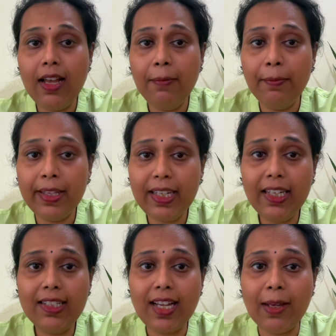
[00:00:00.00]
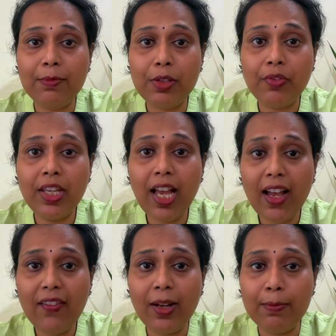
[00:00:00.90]
Many times we
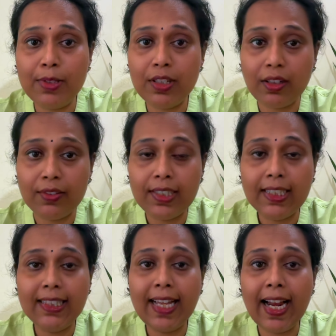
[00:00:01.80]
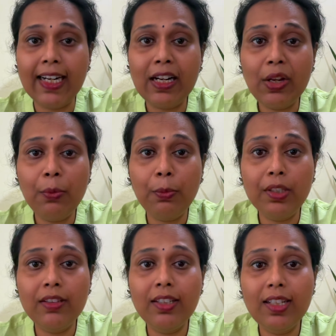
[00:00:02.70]
have observed that
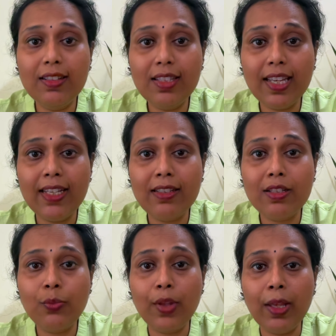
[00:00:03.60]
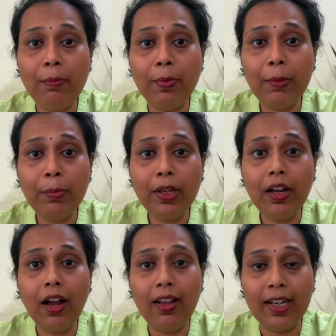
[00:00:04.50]
with these cases where people
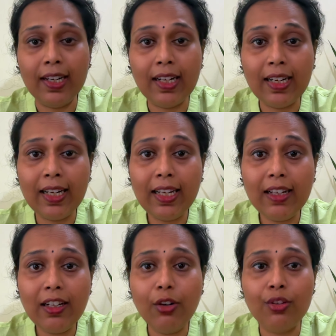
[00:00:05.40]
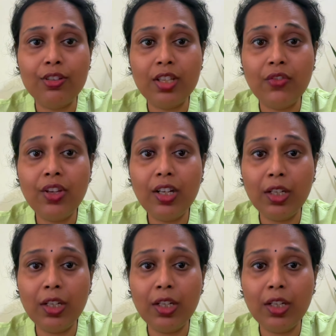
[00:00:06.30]
are in clinical or severe